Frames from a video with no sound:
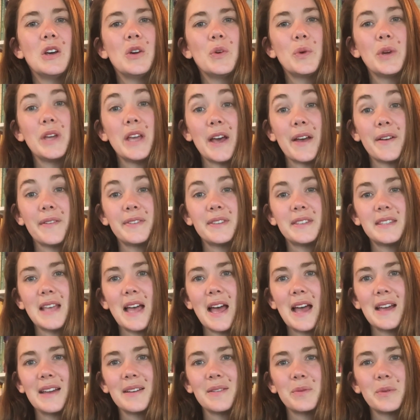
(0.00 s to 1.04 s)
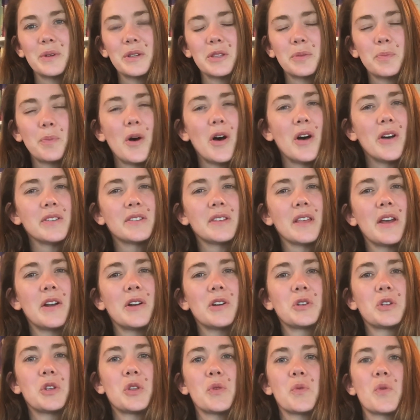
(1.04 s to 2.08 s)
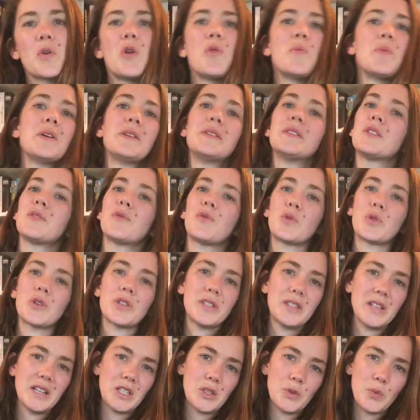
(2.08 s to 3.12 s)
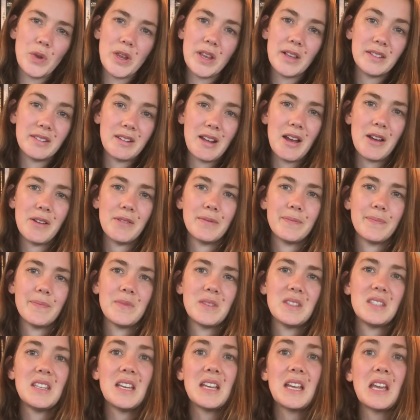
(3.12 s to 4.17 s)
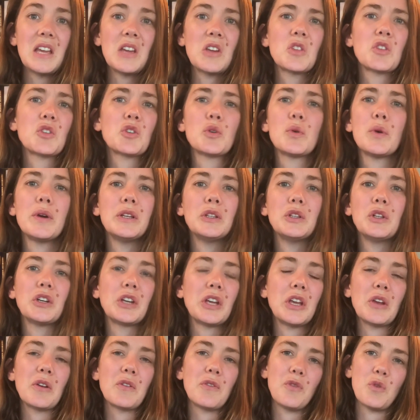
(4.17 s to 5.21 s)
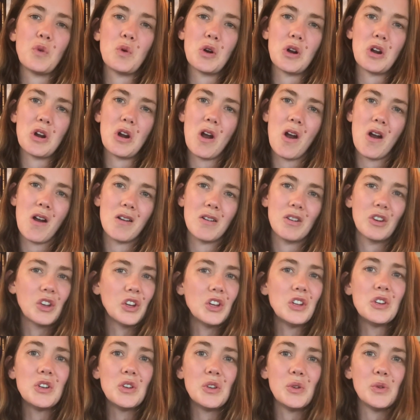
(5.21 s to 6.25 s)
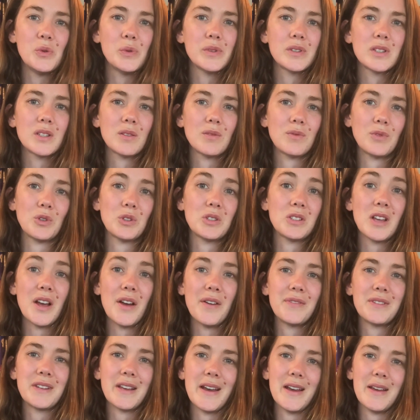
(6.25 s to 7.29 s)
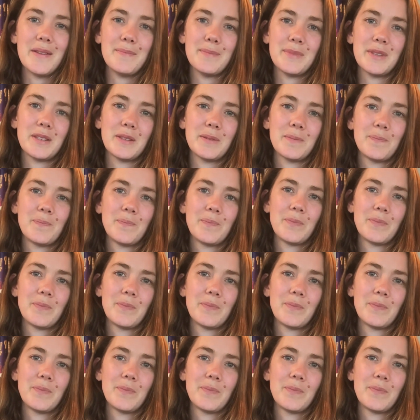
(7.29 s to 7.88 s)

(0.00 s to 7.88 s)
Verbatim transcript: We have sat with Paul's letter to the Romans for six weeks now, digging through it looking for our good news for tough times.